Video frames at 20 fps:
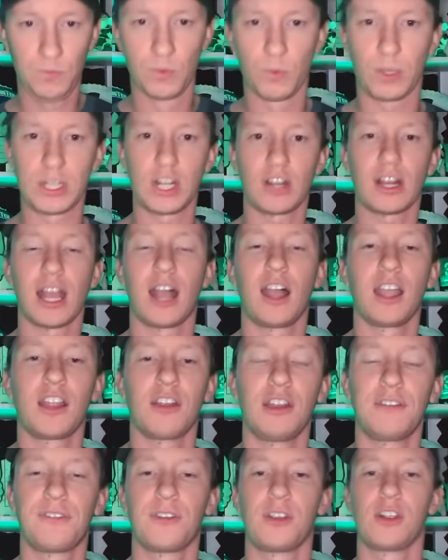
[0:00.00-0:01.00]
When you're
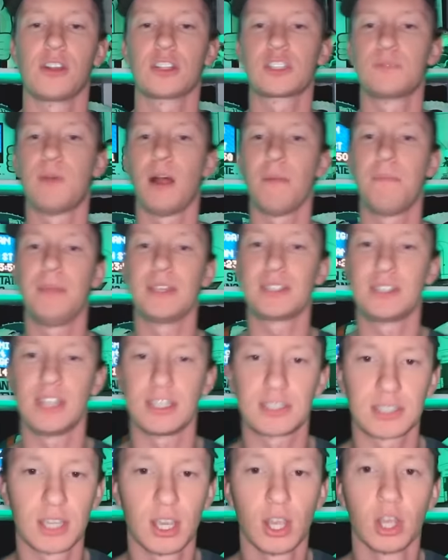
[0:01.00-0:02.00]
hiring for your small
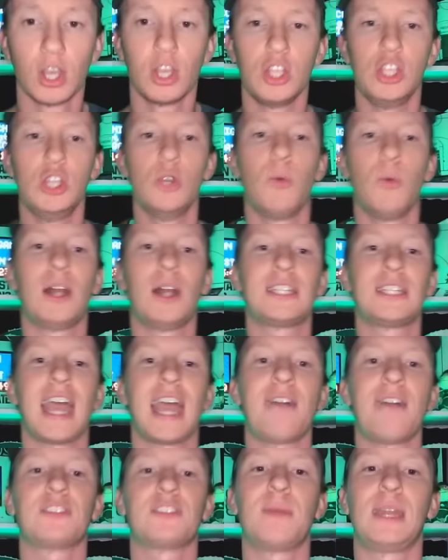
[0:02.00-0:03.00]
business, you want to
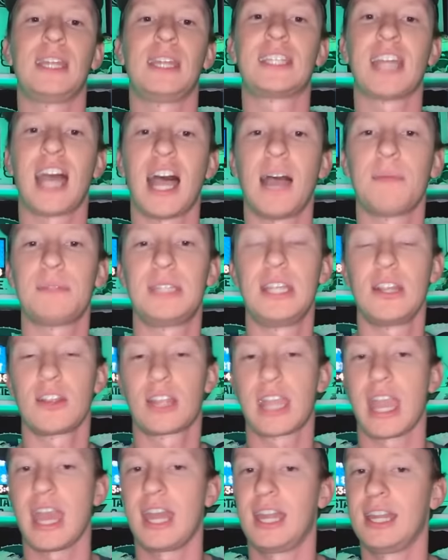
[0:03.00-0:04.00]
have as many top tier
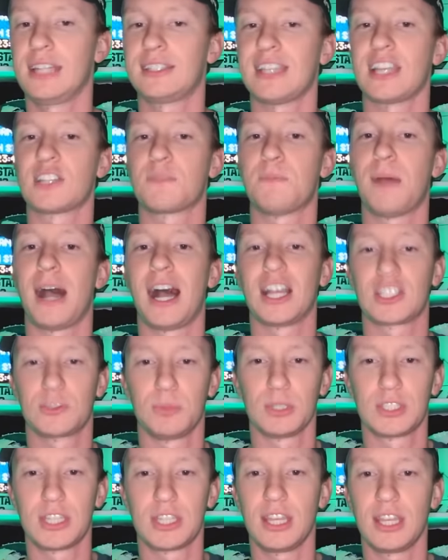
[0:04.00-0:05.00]
candidates as
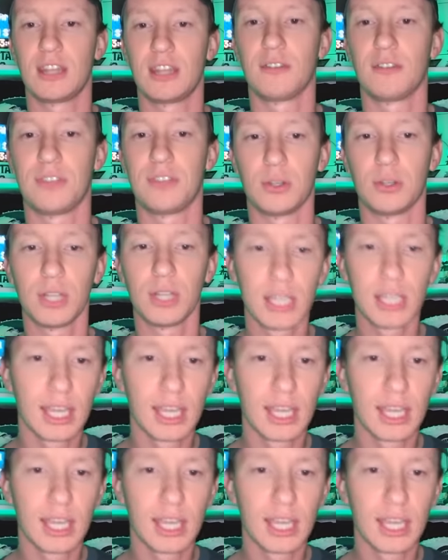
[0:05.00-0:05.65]
possible to interview.